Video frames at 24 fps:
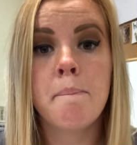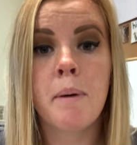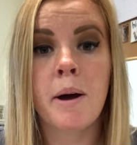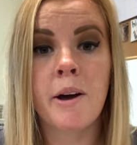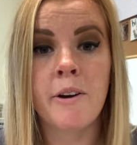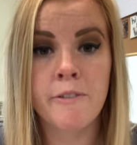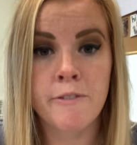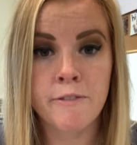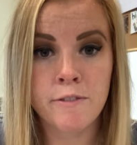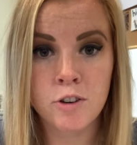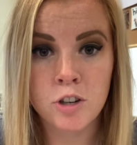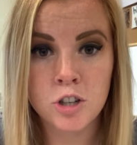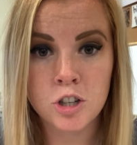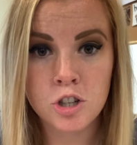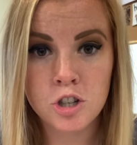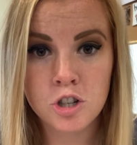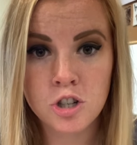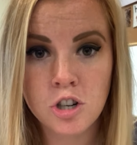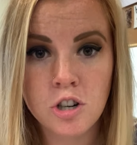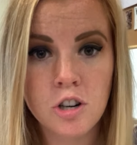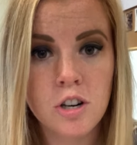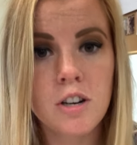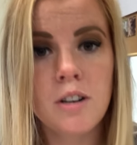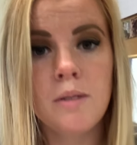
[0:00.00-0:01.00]
But for
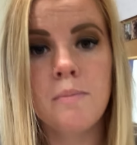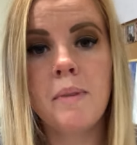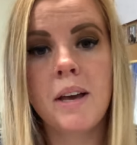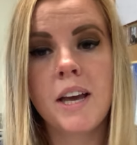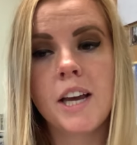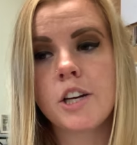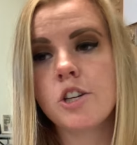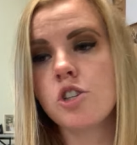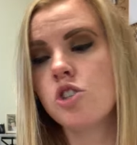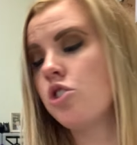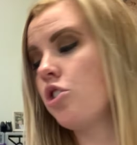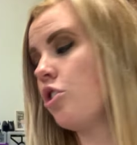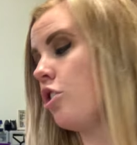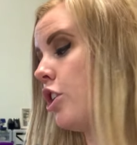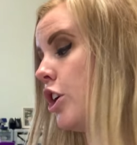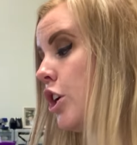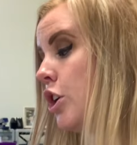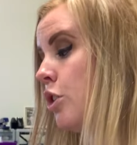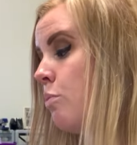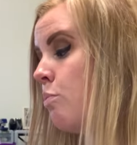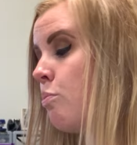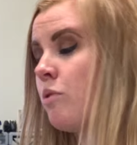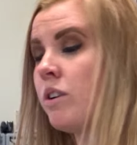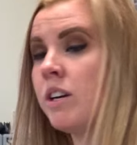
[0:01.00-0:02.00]
sure, make sure
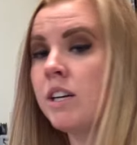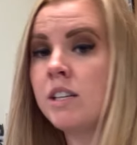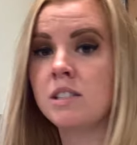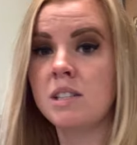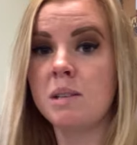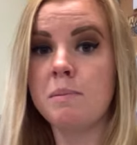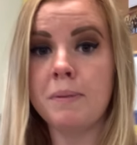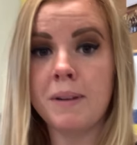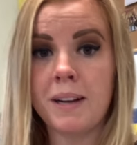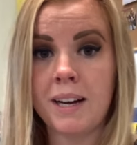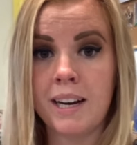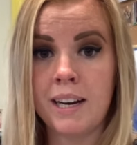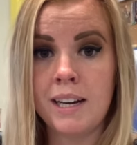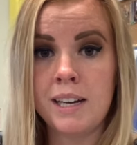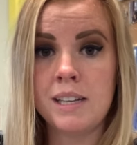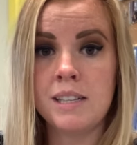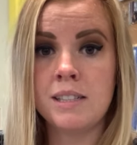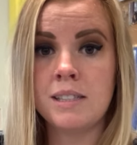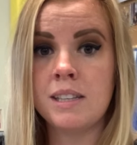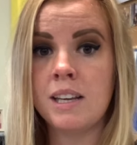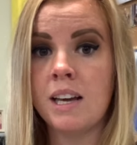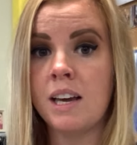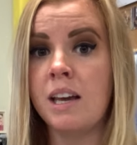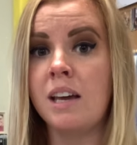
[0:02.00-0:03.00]
you bring
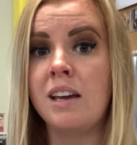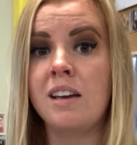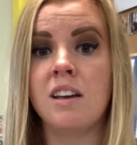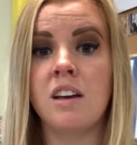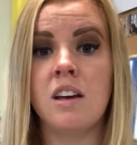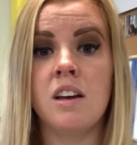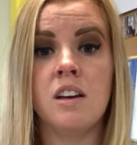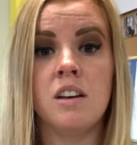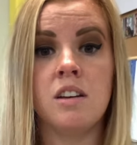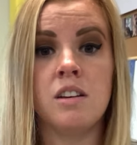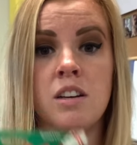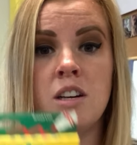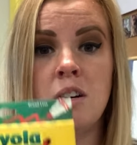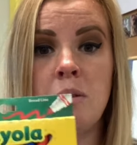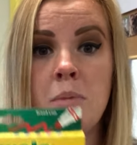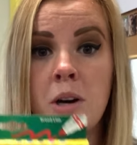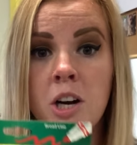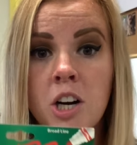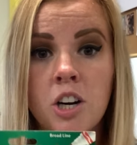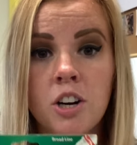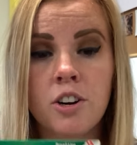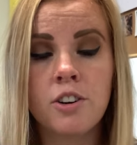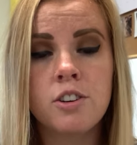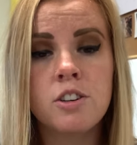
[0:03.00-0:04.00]
supplies like your
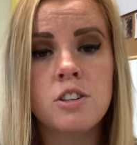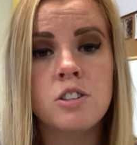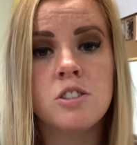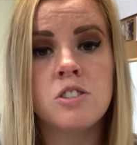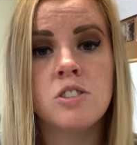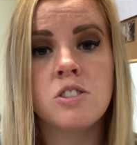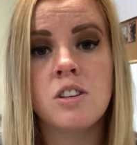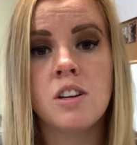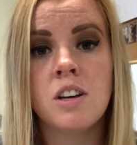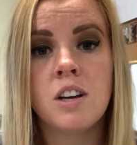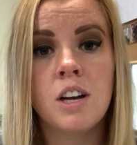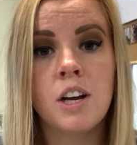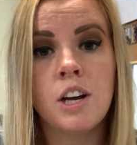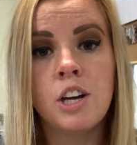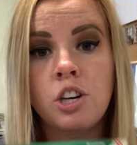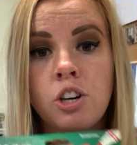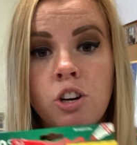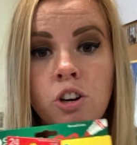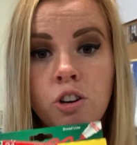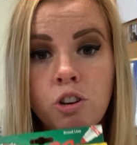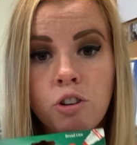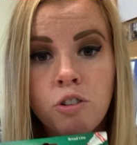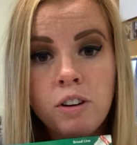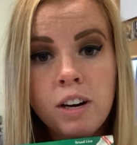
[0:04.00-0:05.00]
markers and
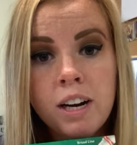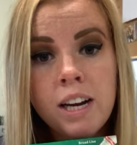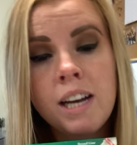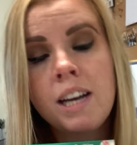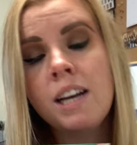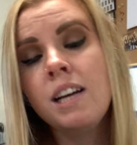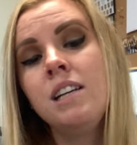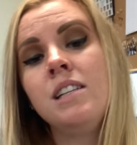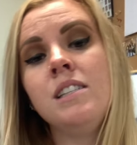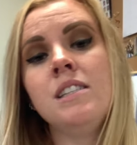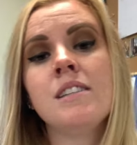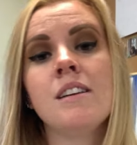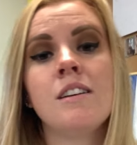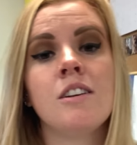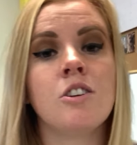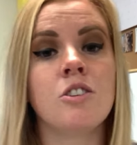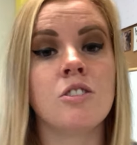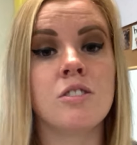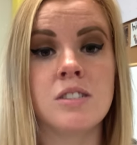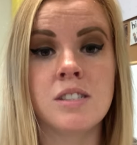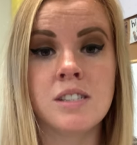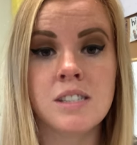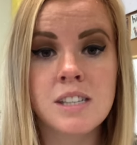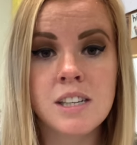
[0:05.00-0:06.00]
your crayons and
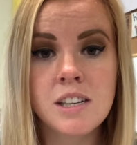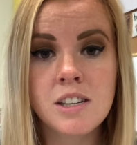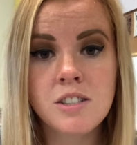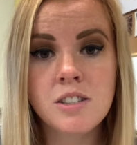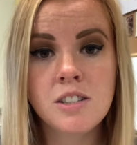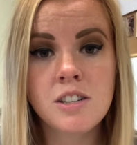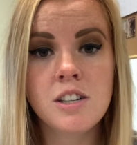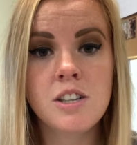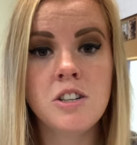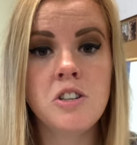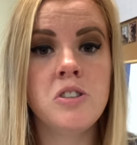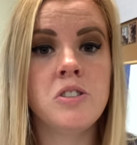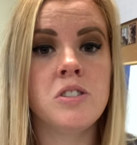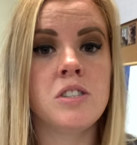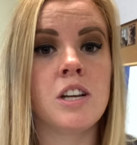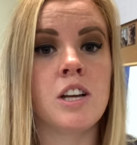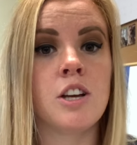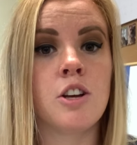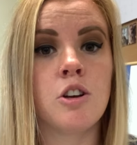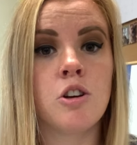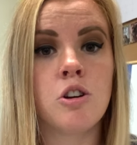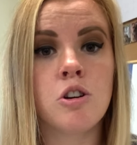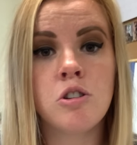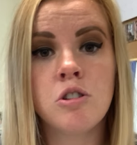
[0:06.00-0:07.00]
your scissors
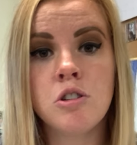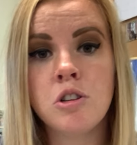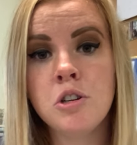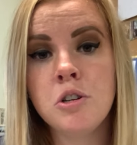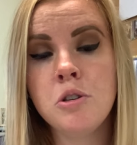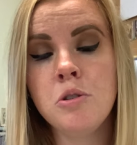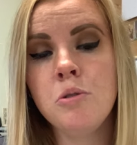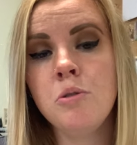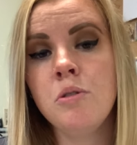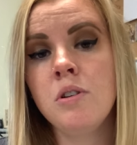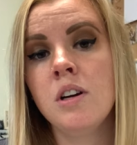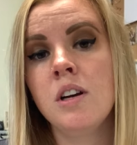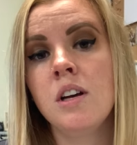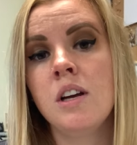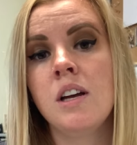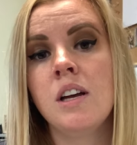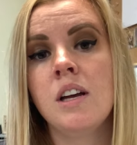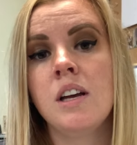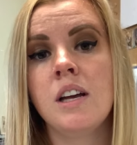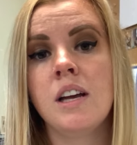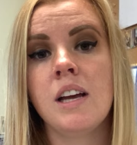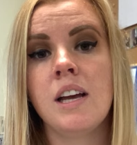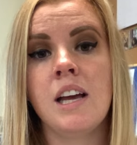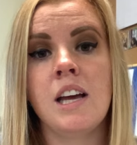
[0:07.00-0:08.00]
and glue
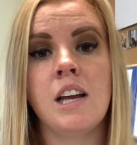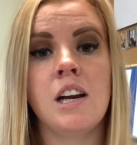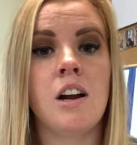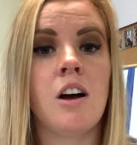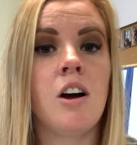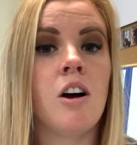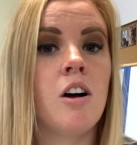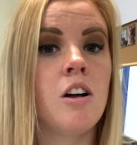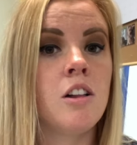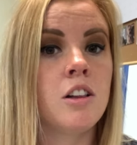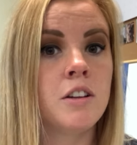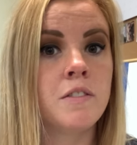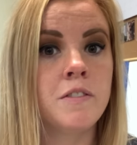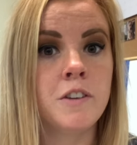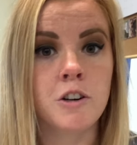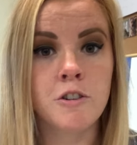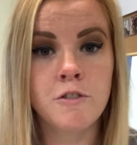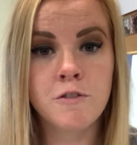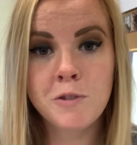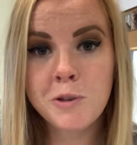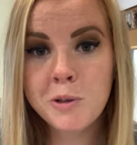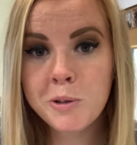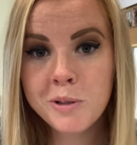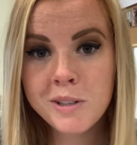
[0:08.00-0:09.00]
and all of
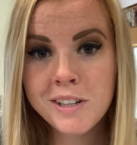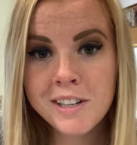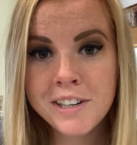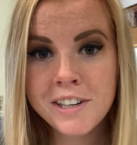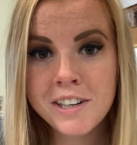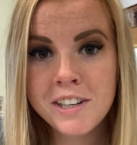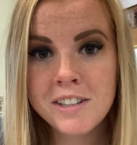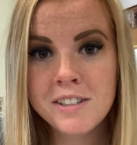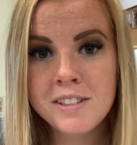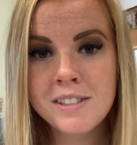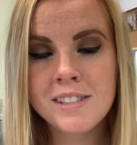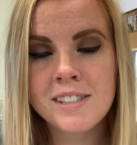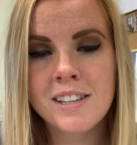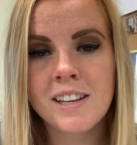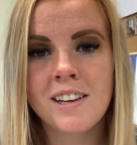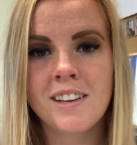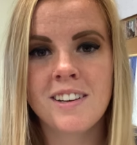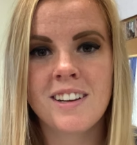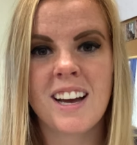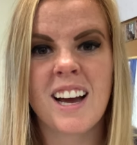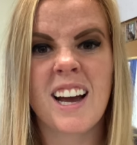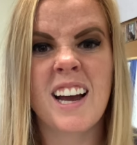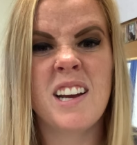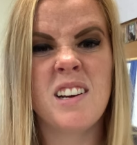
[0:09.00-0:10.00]
your folders.
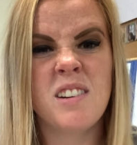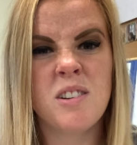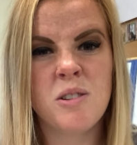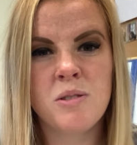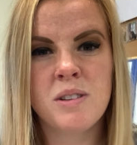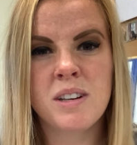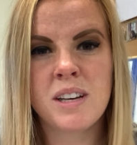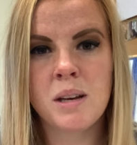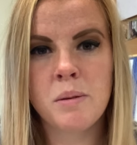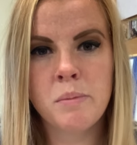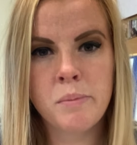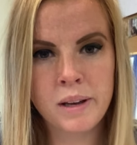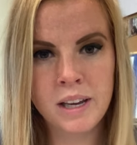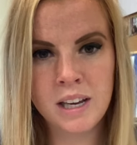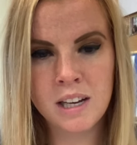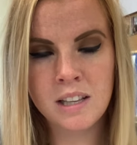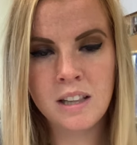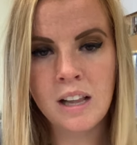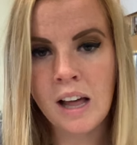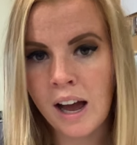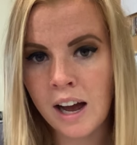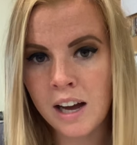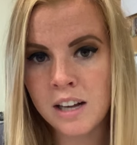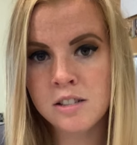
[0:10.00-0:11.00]
I know it can be
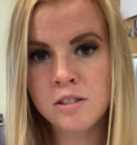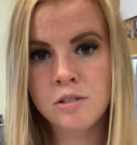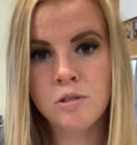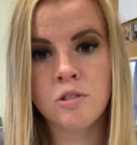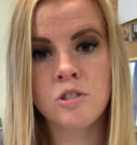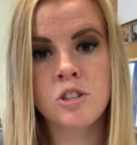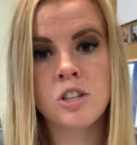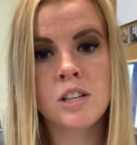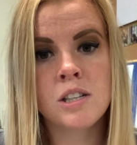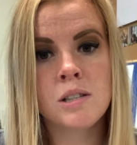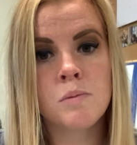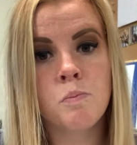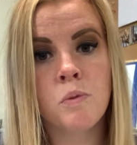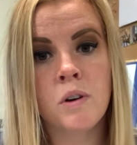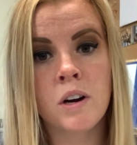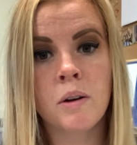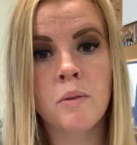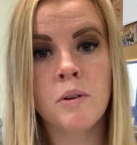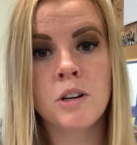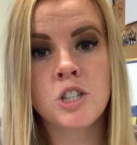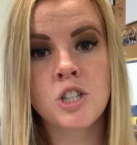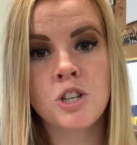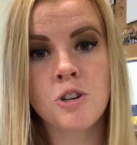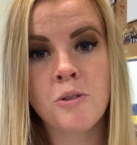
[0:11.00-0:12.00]
a lot, so just
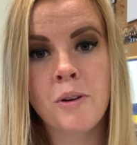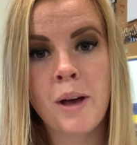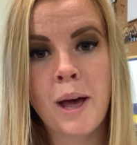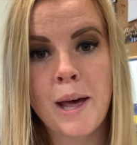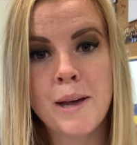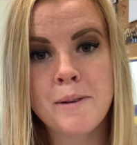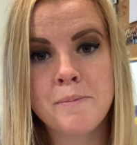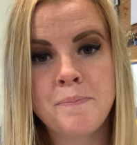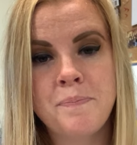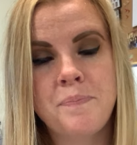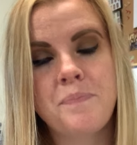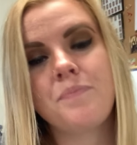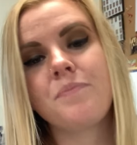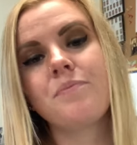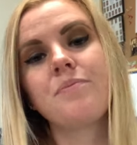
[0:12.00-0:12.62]
bring what you can.